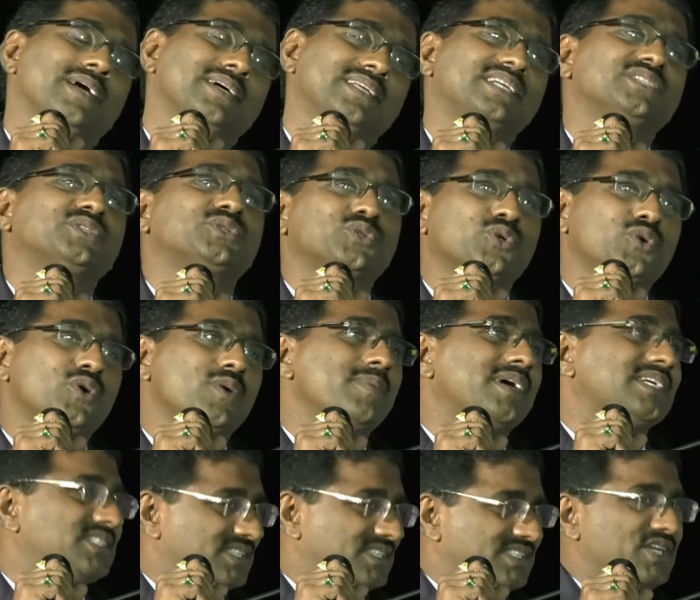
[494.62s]
there's so
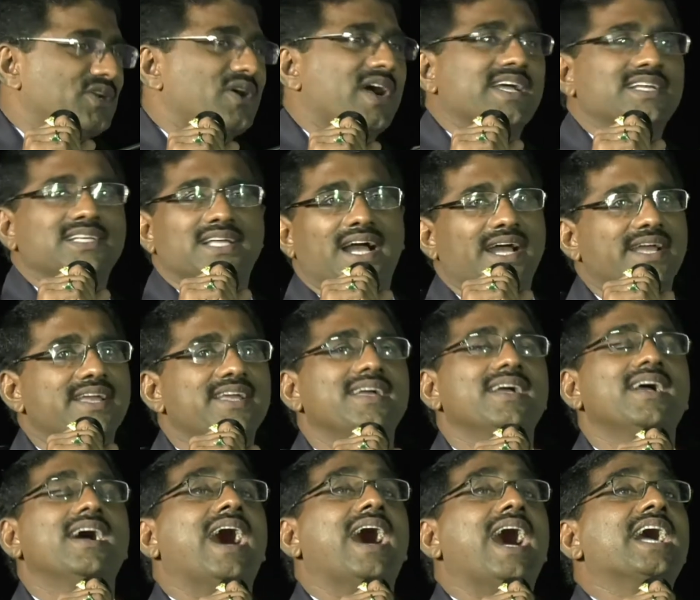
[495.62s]
much, you know, I, I,
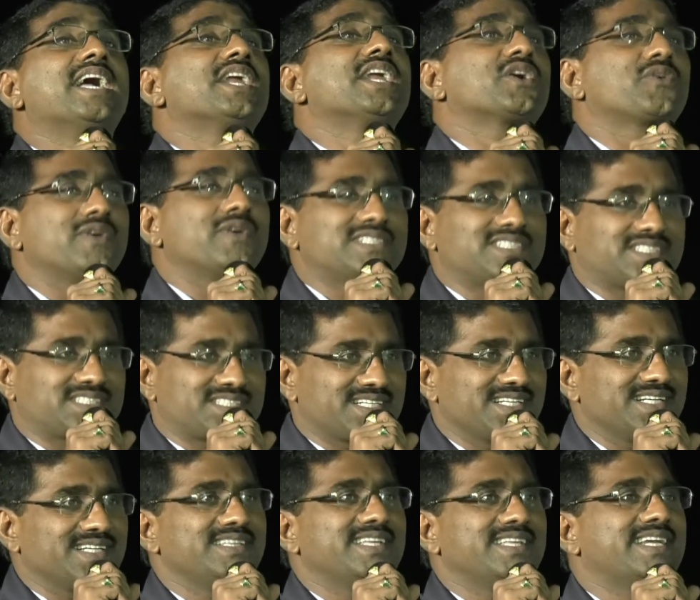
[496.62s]
I
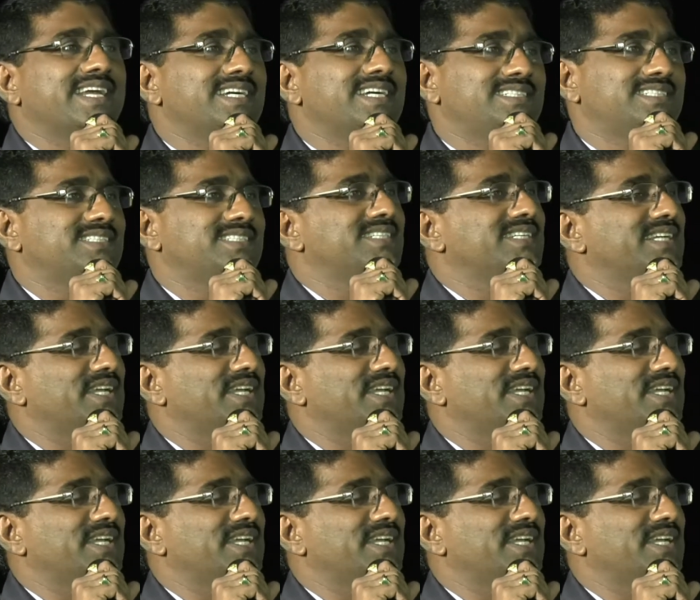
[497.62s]
request the kids,